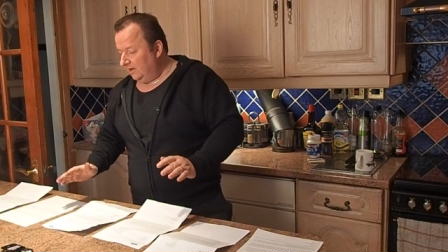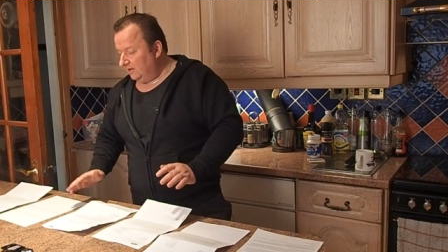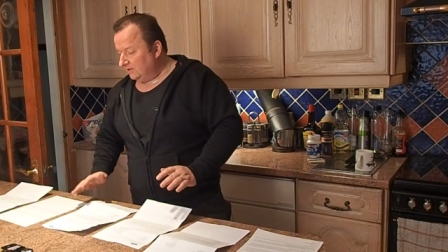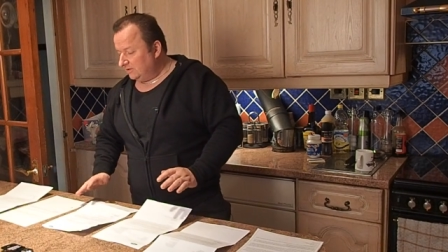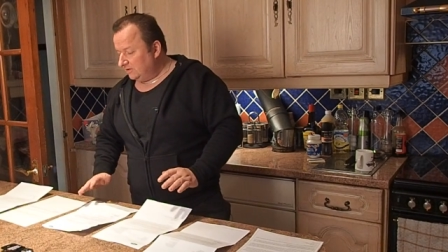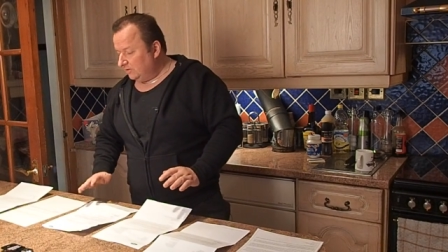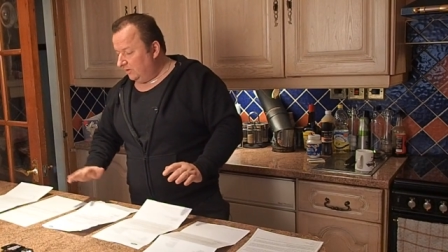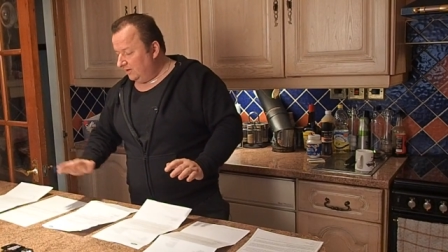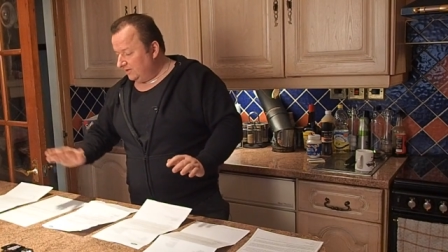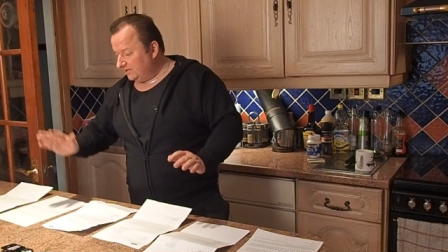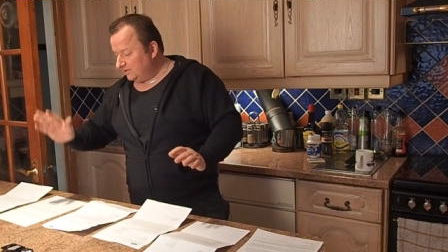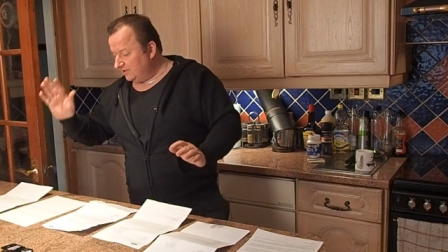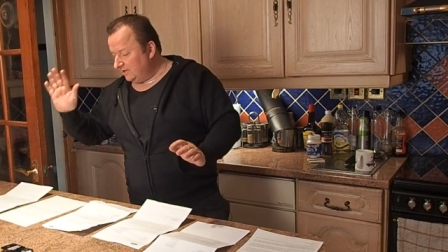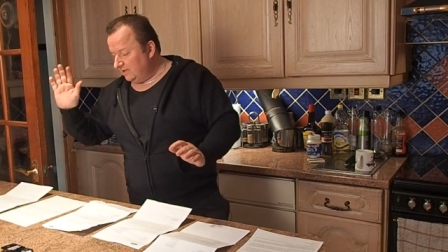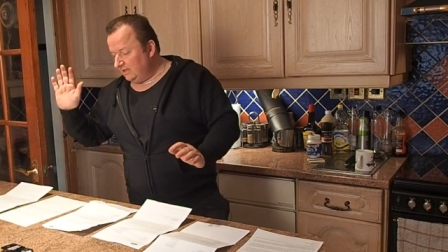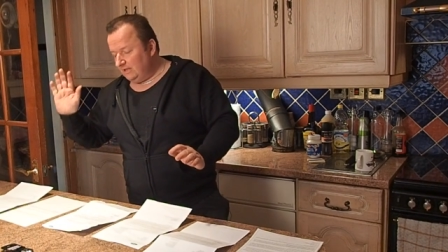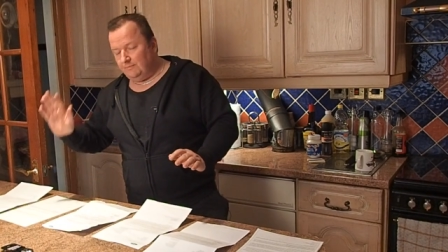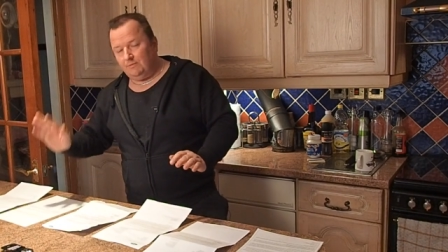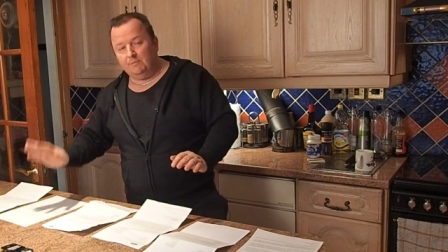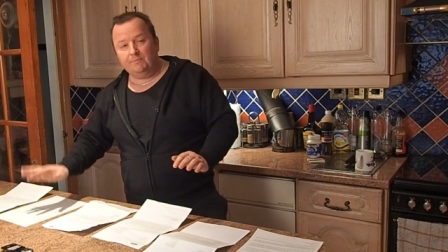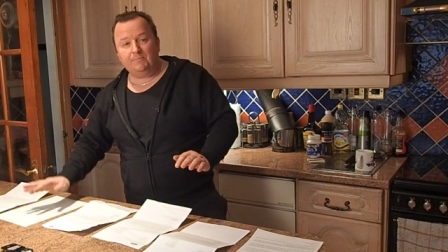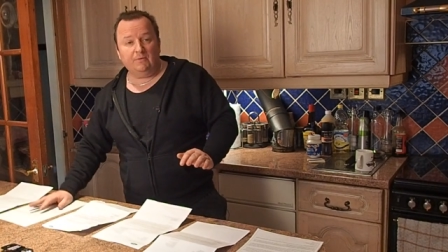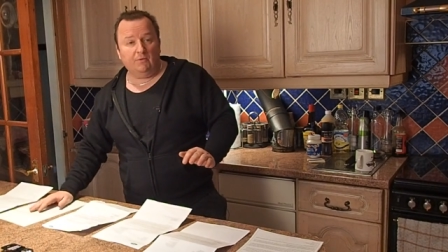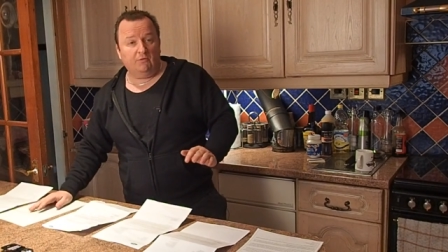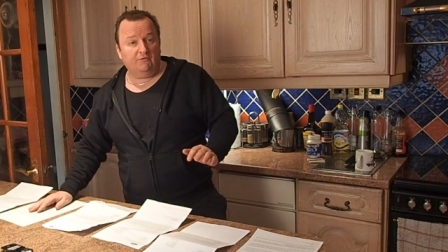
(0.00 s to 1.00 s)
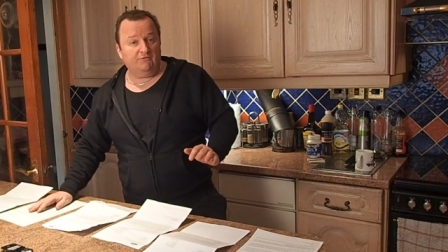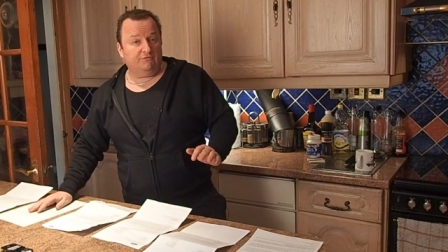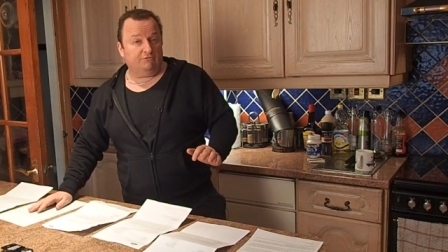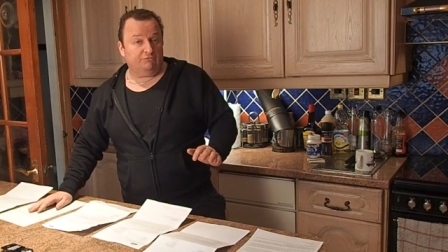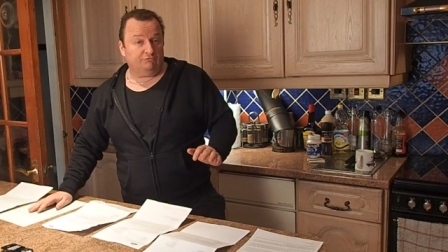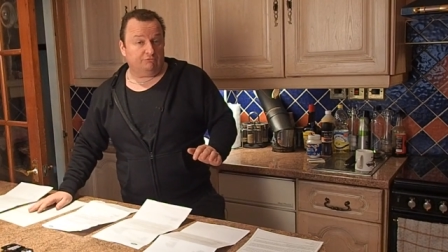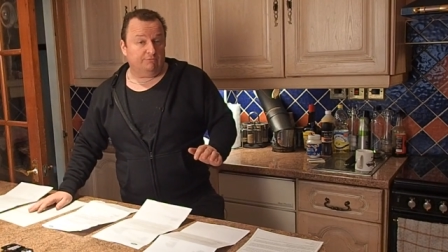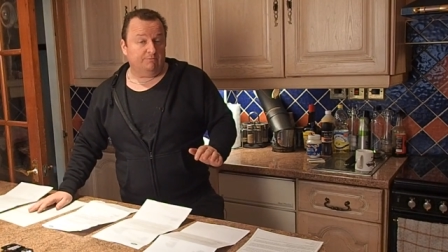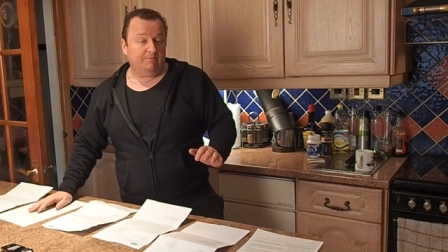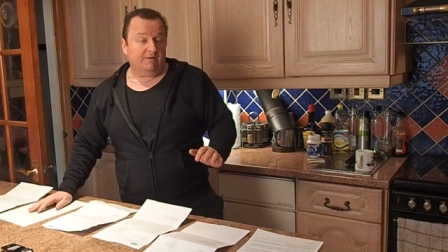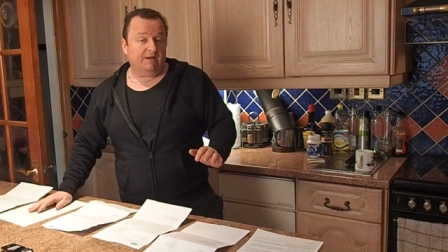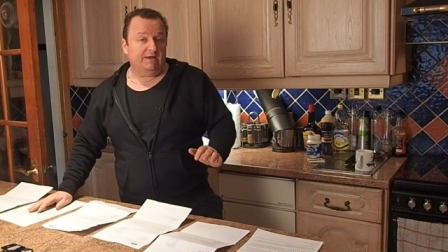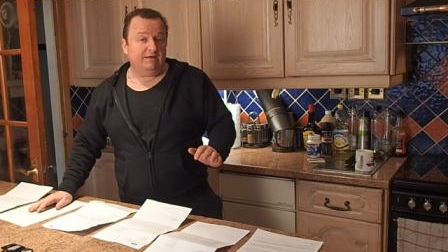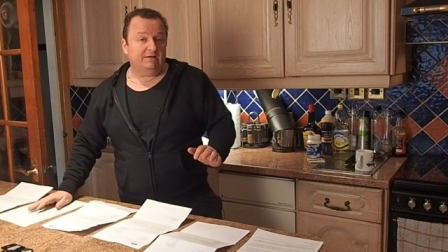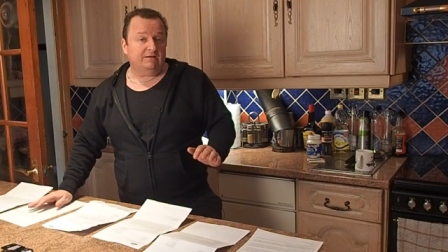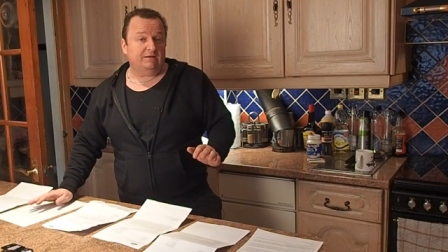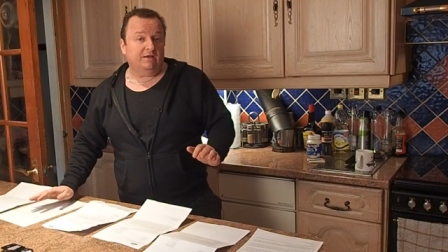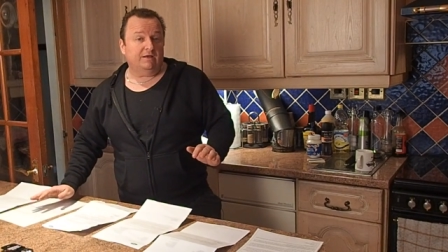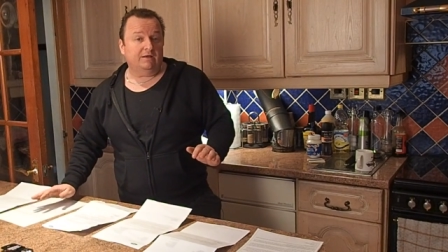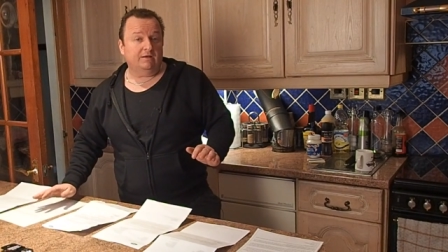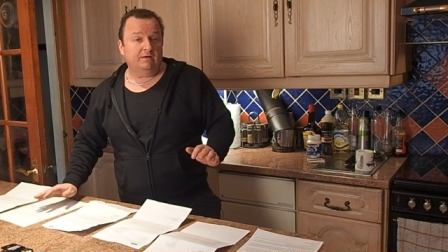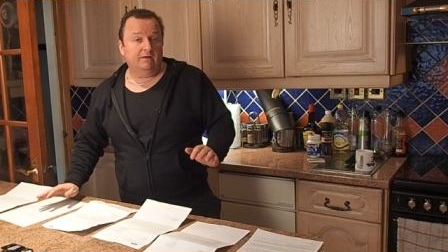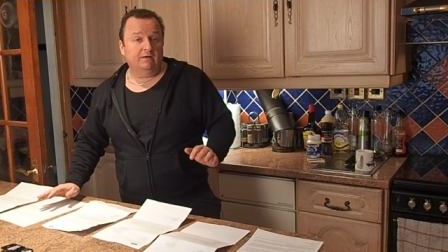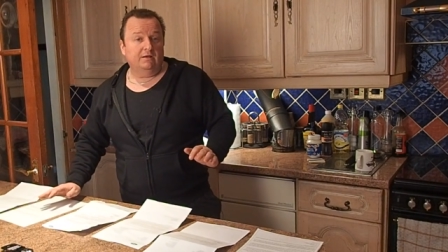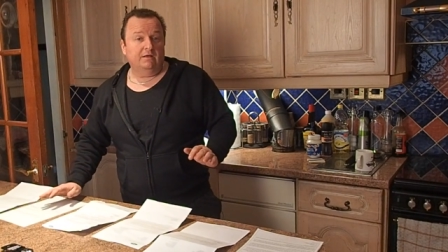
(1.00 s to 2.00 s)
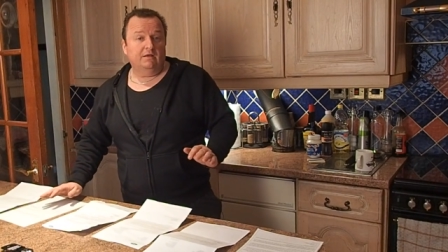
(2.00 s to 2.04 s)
So I sent them a bill for the remainder